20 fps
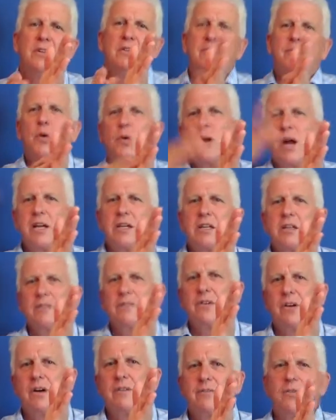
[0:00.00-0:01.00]
480 to
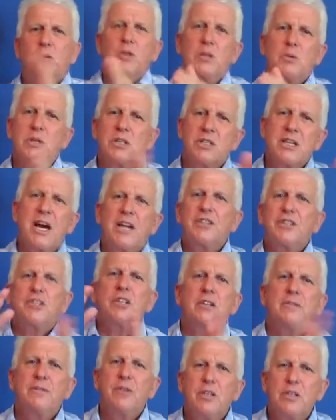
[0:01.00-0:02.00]
540, which starts to
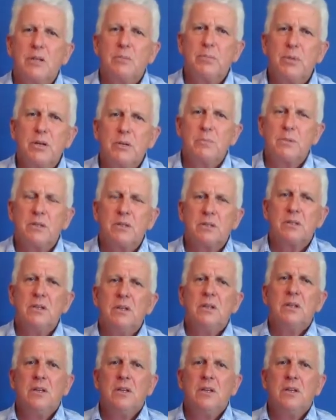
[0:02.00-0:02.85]
defeat the purpose.